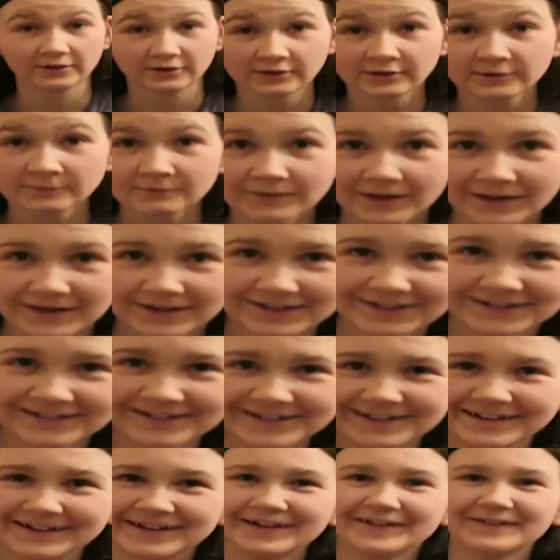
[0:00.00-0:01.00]
are.
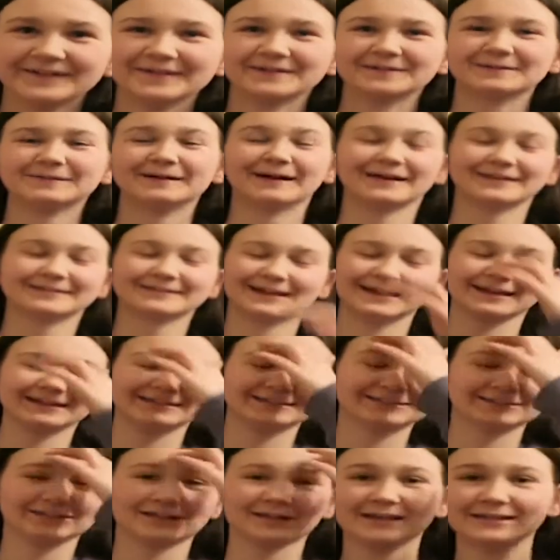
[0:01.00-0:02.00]
Okay,
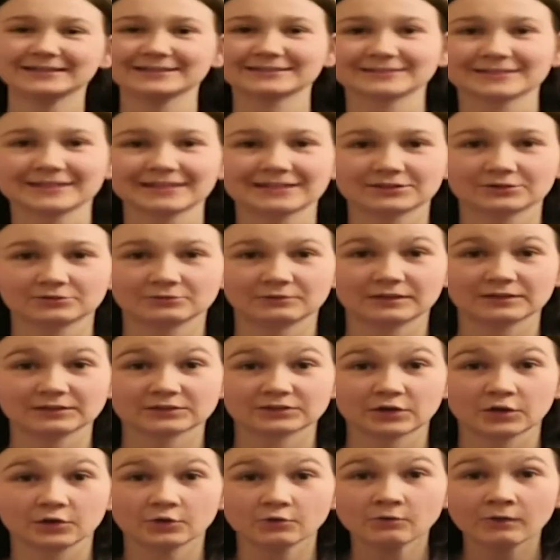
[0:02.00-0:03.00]
so let's get to it.
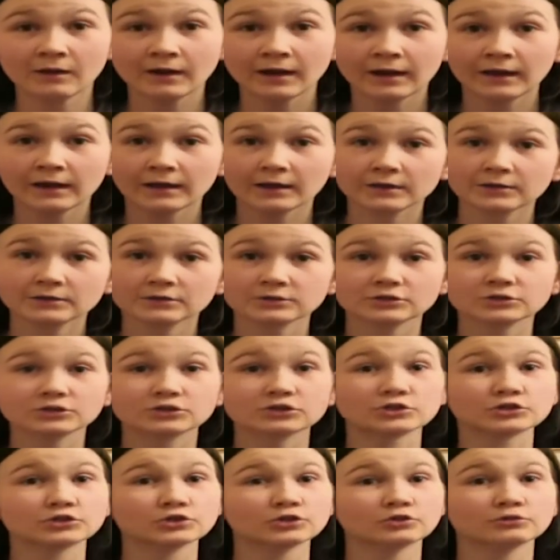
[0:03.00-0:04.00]
So,
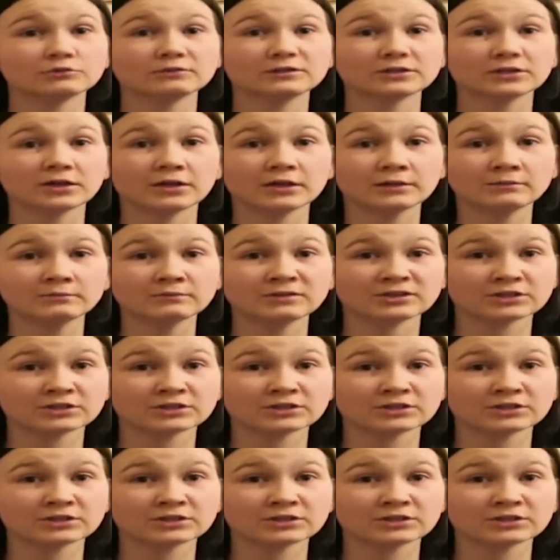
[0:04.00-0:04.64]
story time with